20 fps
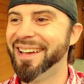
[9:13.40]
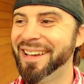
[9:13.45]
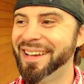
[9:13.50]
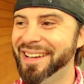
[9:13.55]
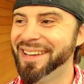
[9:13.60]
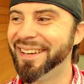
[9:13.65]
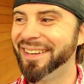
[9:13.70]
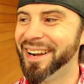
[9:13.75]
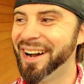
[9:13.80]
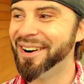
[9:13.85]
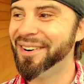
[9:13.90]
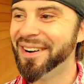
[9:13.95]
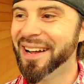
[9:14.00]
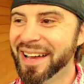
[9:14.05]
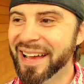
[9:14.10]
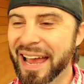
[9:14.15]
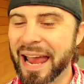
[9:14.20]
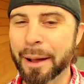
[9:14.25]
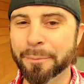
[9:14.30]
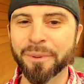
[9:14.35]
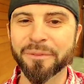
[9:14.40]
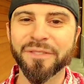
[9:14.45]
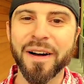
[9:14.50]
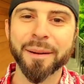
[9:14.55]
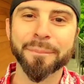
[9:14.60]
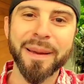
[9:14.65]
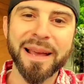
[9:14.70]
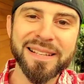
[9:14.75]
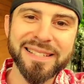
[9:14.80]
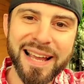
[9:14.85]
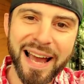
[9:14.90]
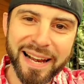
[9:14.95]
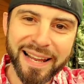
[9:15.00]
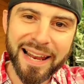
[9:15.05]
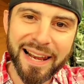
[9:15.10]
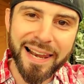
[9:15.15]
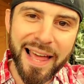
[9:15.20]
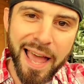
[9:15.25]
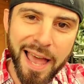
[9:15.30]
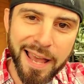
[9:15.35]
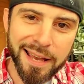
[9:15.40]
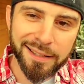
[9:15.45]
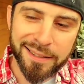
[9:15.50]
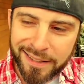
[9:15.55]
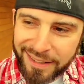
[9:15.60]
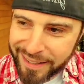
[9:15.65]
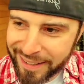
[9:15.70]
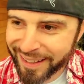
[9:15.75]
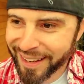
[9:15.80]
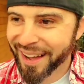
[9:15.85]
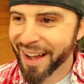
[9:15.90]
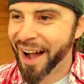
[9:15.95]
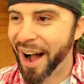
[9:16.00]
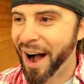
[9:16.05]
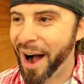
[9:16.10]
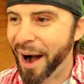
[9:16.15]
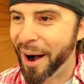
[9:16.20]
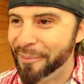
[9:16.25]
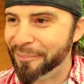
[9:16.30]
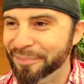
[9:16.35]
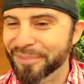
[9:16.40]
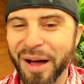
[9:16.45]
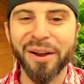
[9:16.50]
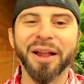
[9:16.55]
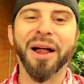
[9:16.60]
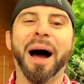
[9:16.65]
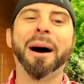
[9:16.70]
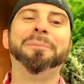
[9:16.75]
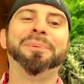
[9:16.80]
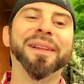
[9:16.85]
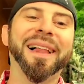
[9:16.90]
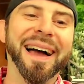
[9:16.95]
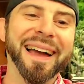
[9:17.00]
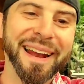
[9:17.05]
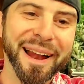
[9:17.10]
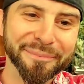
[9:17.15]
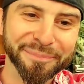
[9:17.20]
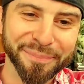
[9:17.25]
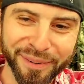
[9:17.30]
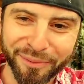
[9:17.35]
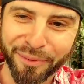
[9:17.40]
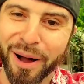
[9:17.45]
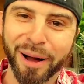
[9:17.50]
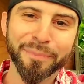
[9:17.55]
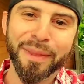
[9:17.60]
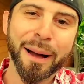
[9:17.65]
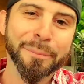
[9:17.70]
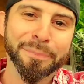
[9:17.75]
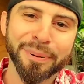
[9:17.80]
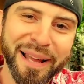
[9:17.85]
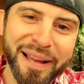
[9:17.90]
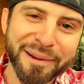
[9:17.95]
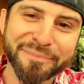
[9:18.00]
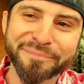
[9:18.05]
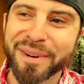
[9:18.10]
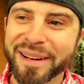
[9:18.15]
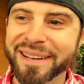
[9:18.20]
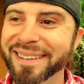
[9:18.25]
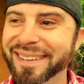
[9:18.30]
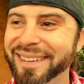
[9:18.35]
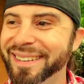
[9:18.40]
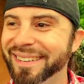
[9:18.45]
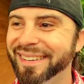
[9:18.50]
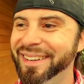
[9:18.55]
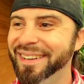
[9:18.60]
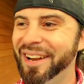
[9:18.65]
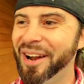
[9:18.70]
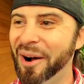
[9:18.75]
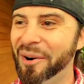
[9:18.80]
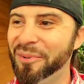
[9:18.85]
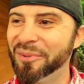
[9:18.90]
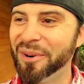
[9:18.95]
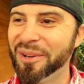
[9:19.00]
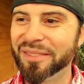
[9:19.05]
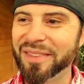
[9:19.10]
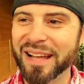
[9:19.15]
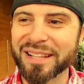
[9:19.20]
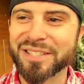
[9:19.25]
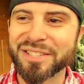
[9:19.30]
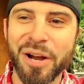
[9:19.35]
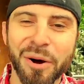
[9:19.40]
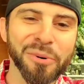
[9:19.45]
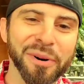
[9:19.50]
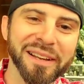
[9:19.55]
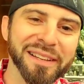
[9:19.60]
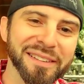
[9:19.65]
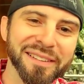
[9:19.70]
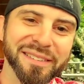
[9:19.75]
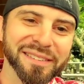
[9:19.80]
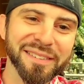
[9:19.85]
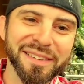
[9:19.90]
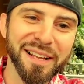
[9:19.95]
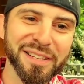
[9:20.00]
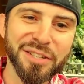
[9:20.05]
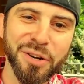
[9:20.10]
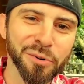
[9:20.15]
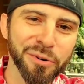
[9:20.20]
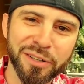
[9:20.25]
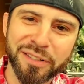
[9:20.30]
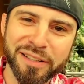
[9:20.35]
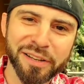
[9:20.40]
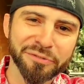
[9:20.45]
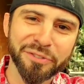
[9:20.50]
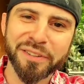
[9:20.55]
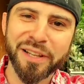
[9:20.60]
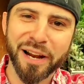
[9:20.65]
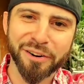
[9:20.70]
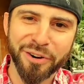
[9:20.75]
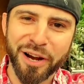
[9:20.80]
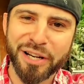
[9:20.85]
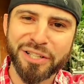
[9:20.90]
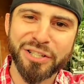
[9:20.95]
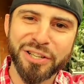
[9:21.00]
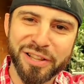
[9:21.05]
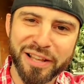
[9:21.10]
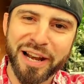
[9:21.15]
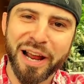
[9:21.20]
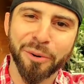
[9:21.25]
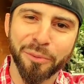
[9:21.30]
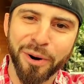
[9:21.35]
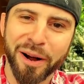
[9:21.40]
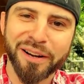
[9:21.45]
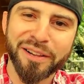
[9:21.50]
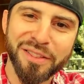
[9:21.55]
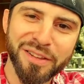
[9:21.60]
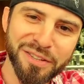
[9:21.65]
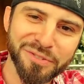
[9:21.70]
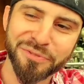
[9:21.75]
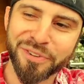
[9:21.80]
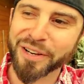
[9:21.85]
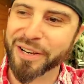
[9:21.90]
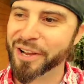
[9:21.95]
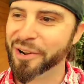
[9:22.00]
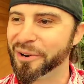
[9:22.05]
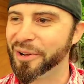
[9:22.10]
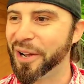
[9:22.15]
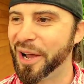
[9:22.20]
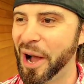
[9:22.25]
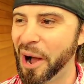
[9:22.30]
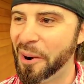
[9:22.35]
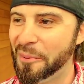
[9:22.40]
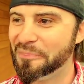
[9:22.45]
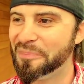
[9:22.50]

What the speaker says: You know, Amplified Man's gotta get laid. No, I'm playing. I'm not playing, but you know, that's going a different direction than I wanted this video to go.